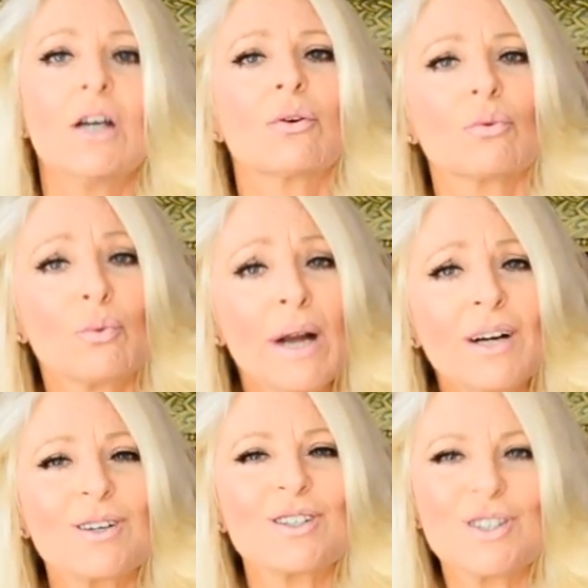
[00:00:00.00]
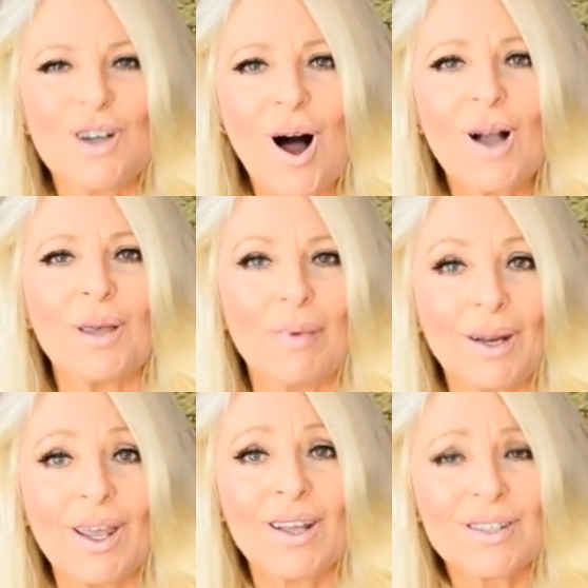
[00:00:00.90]
Records
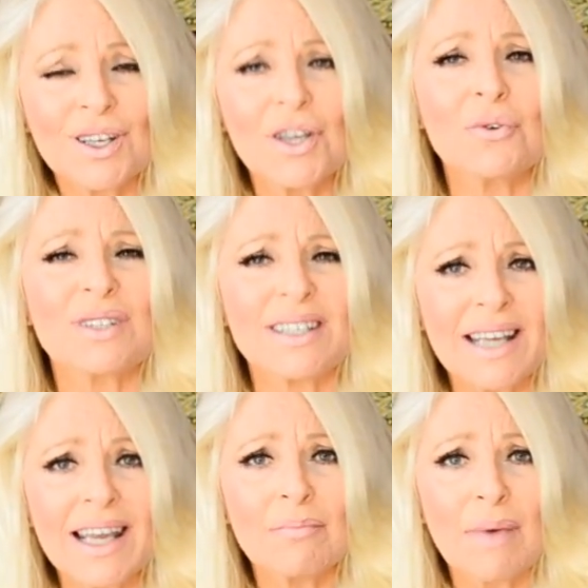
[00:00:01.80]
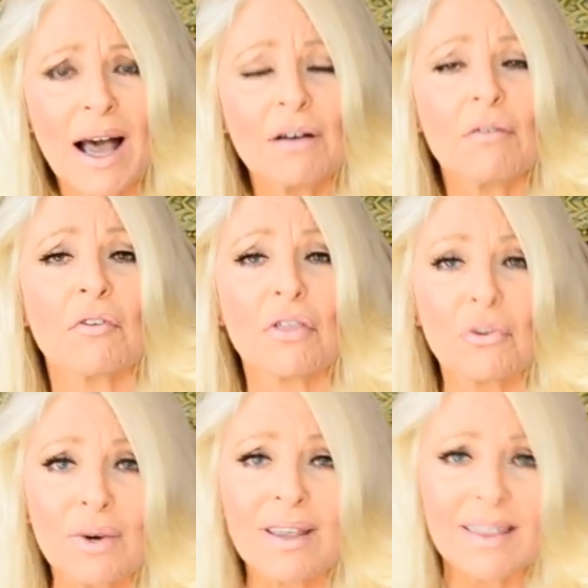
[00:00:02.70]
documenting its use date back over
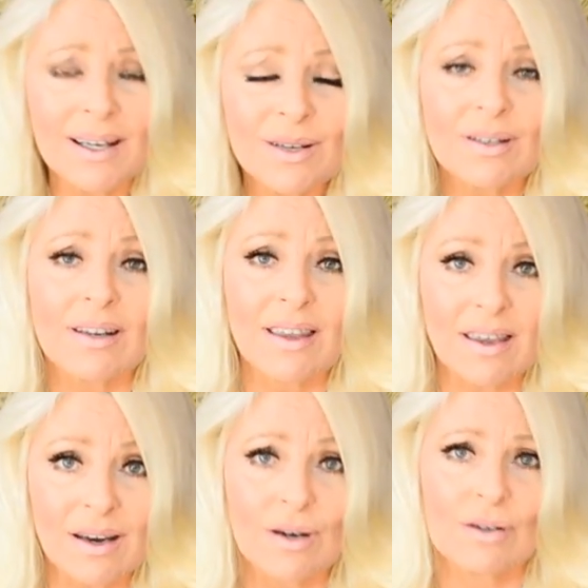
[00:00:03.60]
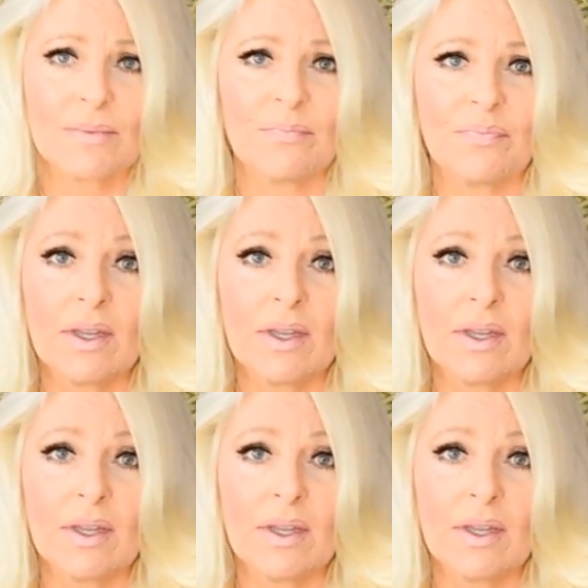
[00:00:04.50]
three thousand years.